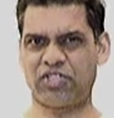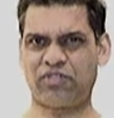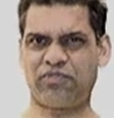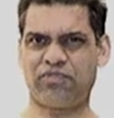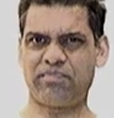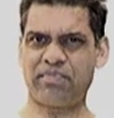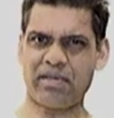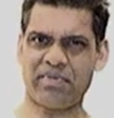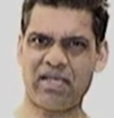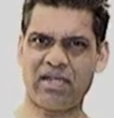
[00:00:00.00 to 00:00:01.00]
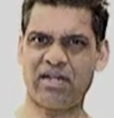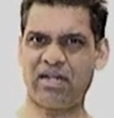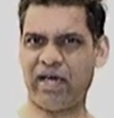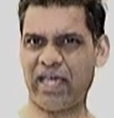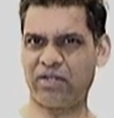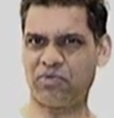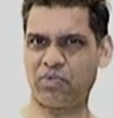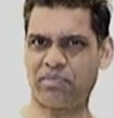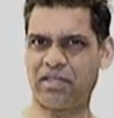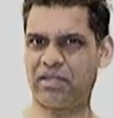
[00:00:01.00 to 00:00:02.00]
If maybe 9
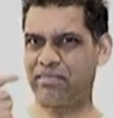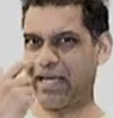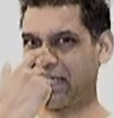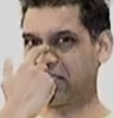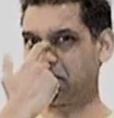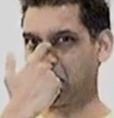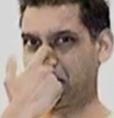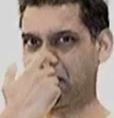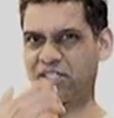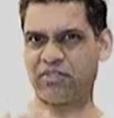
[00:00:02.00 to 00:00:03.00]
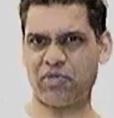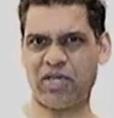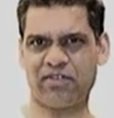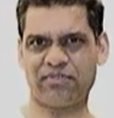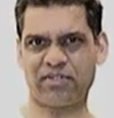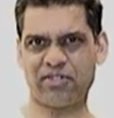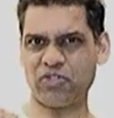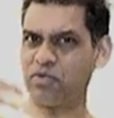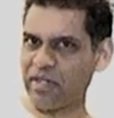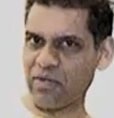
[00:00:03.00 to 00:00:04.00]
would be the maximum, because if you have
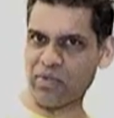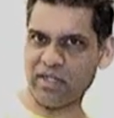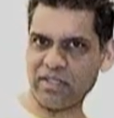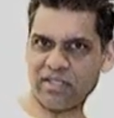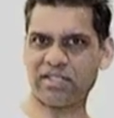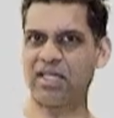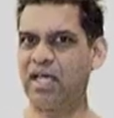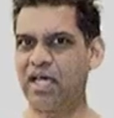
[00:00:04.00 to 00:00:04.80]
too many words,